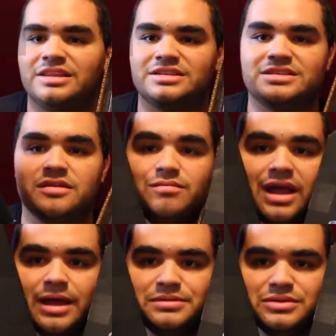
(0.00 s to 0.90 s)
This is
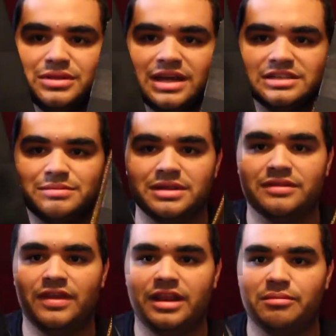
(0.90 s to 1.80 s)
my absolute last month
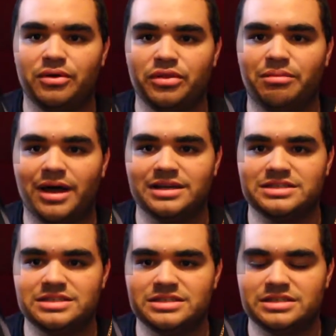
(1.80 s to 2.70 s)
of getting both
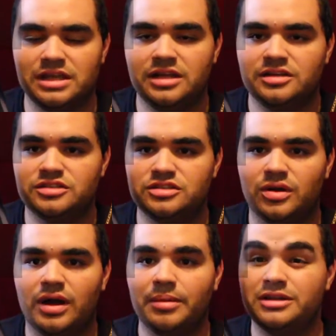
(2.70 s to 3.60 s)
boxes.
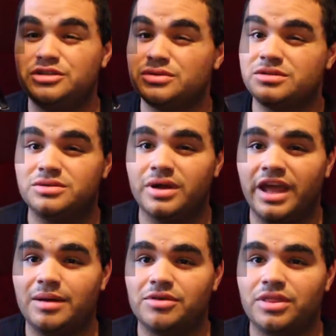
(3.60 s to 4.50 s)
So I'm going to do the dual
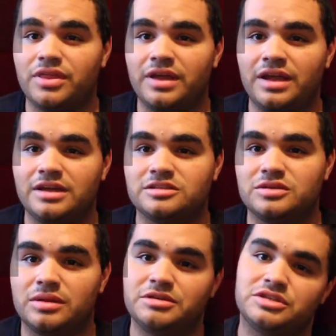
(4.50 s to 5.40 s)
camera thing,
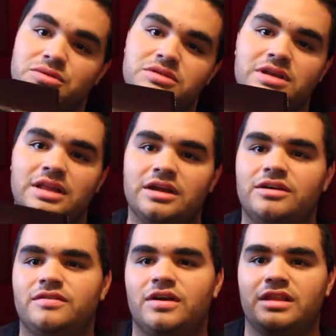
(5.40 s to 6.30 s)
so let me scoot slightly
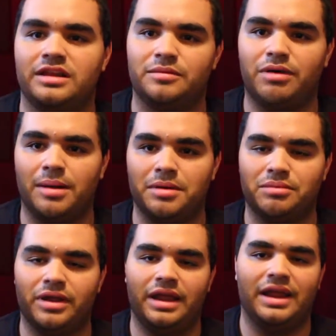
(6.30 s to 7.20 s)
over and then it'll pop
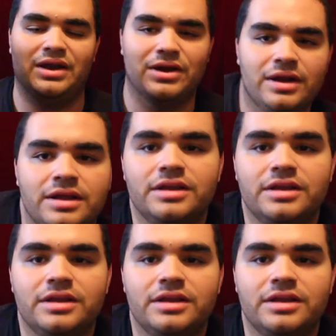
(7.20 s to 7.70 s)
up right here.